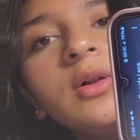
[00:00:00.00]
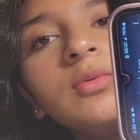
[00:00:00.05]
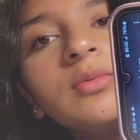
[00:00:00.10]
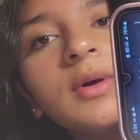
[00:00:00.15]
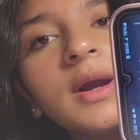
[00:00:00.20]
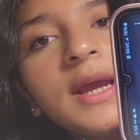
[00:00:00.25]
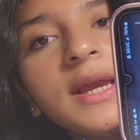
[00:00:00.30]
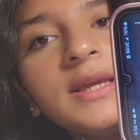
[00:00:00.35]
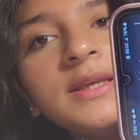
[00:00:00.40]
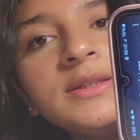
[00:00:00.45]

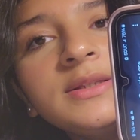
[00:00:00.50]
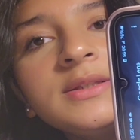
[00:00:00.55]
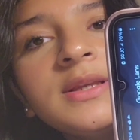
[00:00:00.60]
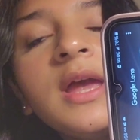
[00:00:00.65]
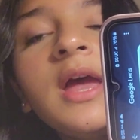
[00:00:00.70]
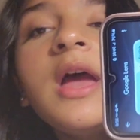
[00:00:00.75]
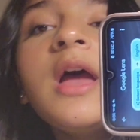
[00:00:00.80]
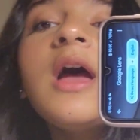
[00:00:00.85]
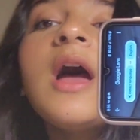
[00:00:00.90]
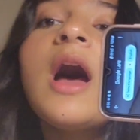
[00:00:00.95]
rice.
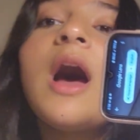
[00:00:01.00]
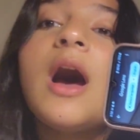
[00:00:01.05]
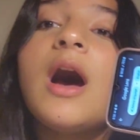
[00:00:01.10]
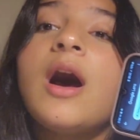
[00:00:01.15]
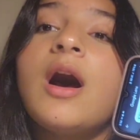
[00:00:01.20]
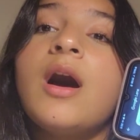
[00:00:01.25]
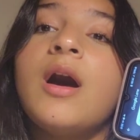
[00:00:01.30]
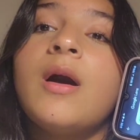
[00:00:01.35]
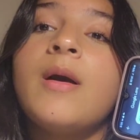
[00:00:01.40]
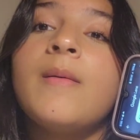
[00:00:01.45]

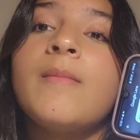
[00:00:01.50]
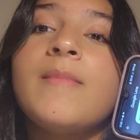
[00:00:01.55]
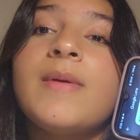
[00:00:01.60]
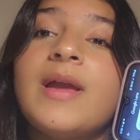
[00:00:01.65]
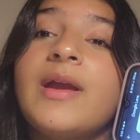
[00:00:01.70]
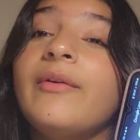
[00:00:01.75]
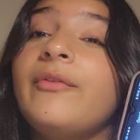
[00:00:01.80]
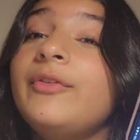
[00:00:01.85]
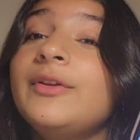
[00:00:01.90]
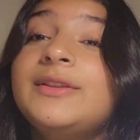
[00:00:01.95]
Um,
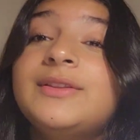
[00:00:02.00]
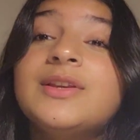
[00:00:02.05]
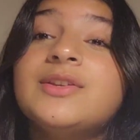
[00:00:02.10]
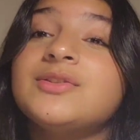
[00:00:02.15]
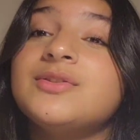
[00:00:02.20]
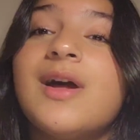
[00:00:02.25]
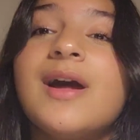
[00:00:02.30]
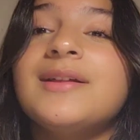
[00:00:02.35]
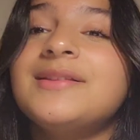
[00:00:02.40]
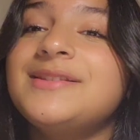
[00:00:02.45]
if it
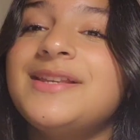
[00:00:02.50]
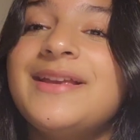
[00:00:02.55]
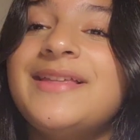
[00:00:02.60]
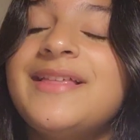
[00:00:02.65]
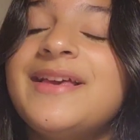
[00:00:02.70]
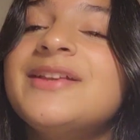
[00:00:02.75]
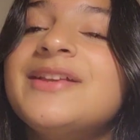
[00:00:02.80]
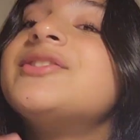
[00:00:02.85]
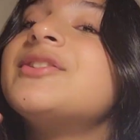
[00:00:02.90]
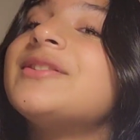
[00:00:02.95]
does not say
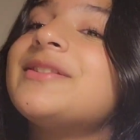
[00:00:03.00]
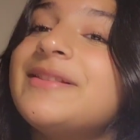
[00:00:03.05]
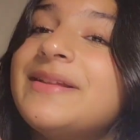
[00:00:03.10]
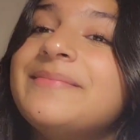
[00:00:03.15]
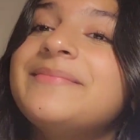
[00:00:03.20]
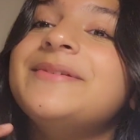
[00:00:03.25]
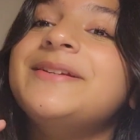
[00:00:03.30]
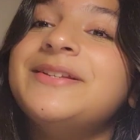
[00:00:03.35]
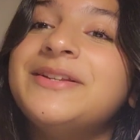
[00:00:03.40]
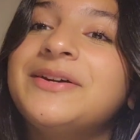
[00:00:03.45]
that, just
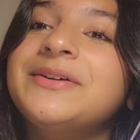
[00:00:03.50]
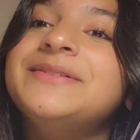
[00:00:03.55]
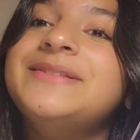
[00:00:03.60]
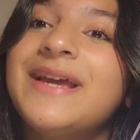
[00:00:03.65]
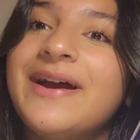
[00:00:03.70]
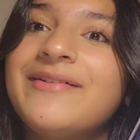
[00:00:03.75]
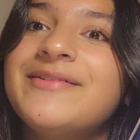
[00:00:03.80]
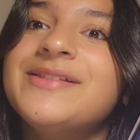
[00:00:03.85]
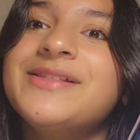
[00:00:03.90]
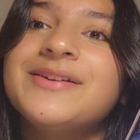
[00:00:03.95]
let me know
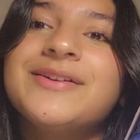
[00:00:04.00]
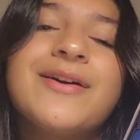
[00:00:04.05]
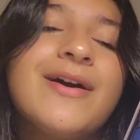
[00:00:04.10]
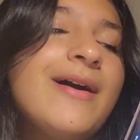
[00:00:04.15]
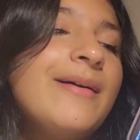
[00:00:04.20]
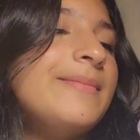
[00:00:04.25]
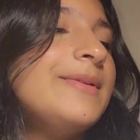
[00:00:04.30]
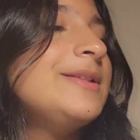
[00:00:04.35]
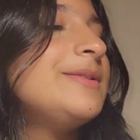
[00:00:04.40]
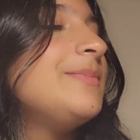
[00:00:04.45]
down in the
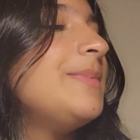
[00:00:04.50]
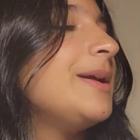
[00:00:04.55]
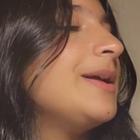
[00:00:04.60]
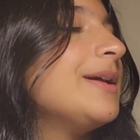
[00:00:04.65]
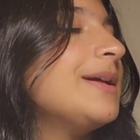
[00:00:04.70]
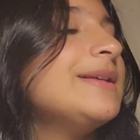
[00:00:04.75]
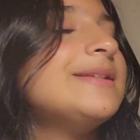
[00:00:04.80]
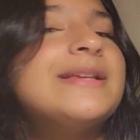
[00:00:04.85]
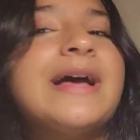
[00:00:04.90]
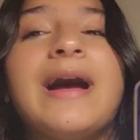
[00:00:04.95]
comments
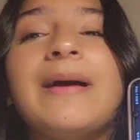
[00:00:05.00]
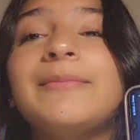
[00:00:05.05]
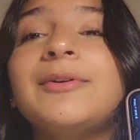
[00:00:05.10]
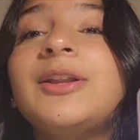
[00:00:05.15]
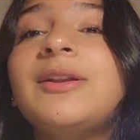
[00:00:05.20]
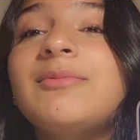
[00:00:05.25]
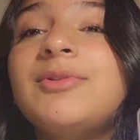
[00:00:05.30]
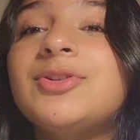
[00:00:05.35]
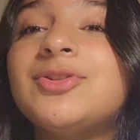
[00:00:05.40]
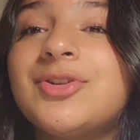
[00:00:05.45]
because I'm
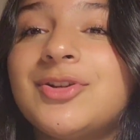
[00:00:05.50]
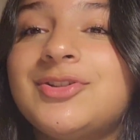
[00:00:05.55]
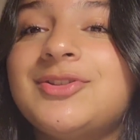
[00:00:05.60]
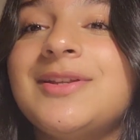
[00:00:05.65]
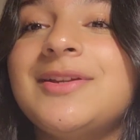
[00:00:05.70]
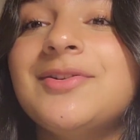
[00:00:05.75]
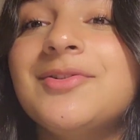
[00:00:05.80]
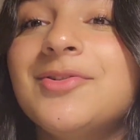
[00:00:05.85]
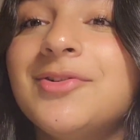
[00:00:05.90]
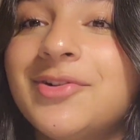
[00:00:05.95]
going to be
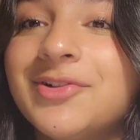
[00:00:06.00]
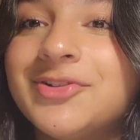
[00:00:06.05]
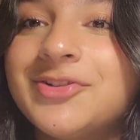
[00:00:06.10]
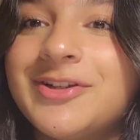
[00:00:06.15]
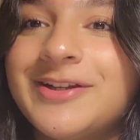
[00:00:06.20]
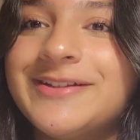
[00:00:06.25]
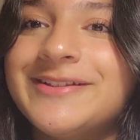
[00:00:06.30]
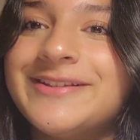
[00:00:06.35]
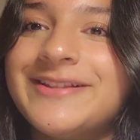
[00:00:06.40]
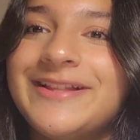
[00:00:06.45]
trusting Google
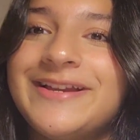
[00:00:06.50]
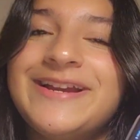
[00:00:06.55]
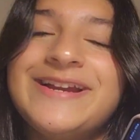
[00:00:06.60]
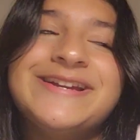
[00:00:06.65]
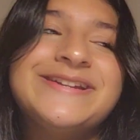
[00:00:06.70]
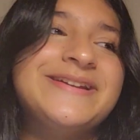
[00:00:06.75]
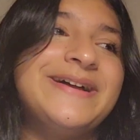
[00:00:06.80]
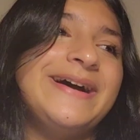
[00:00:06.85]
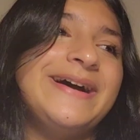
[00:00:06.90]
Translate.